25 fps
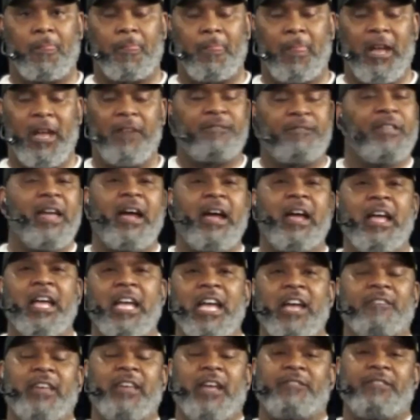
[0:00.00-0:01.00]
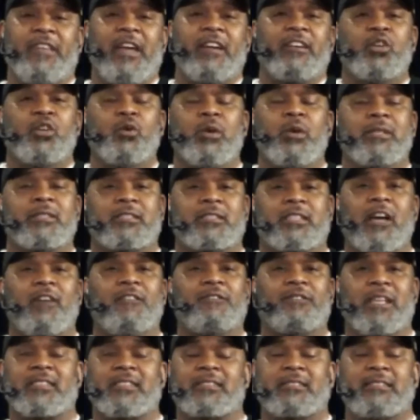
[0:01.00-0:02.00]
If they're doing stuff
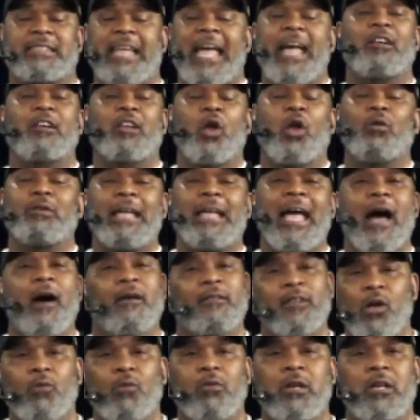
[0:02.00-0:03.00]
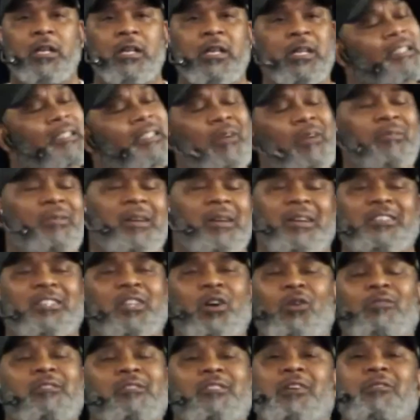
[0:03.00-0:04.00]
that's low down, no good,
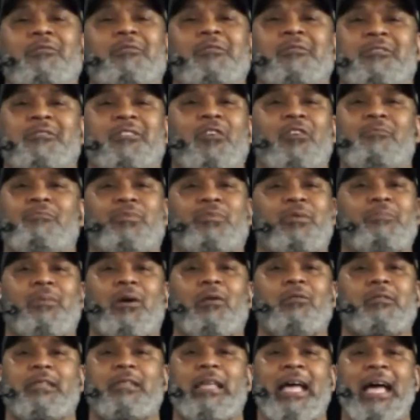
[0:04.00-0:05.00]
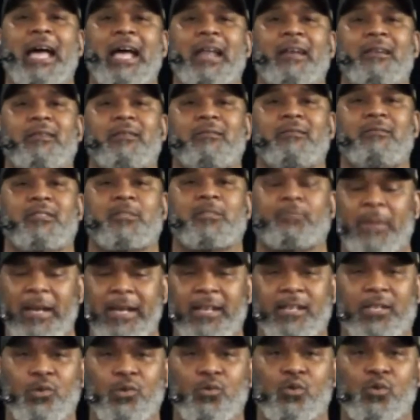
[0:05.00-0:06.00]
don't promote that.
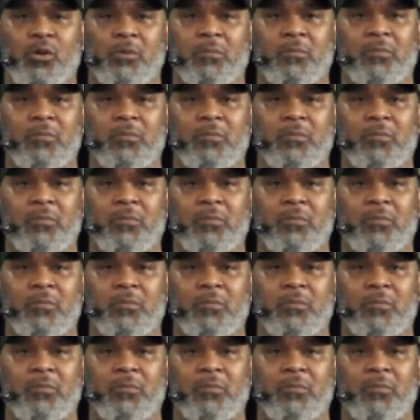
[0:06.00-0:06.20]
Speak to them.